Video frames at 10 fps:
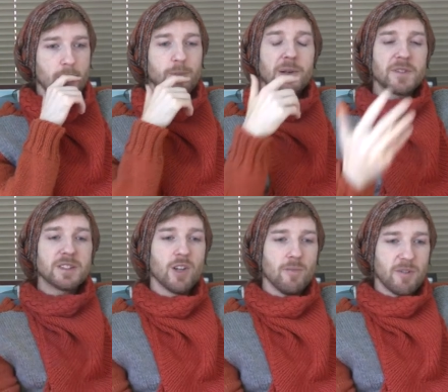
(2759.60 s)
But for
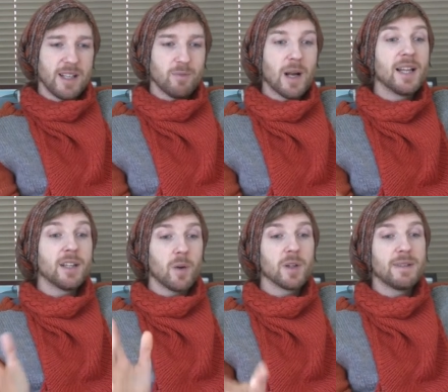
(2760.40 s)
some reason, well, I
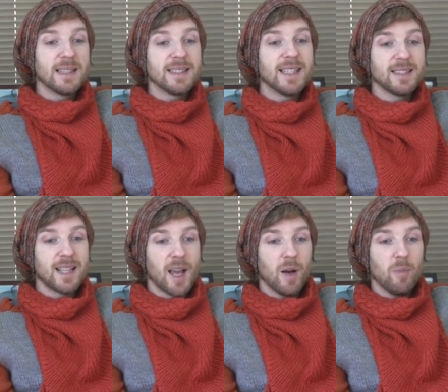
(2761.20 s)
know what the reason is
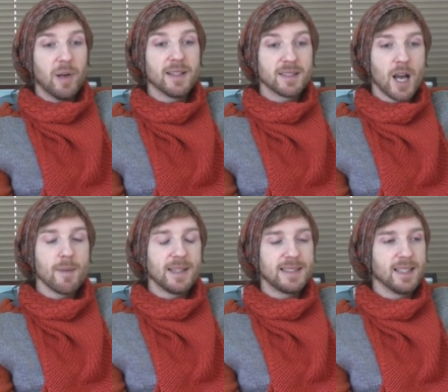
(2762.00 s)
now, but at the
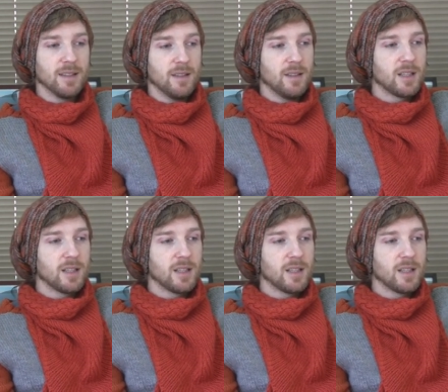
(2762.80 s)
time I didn't.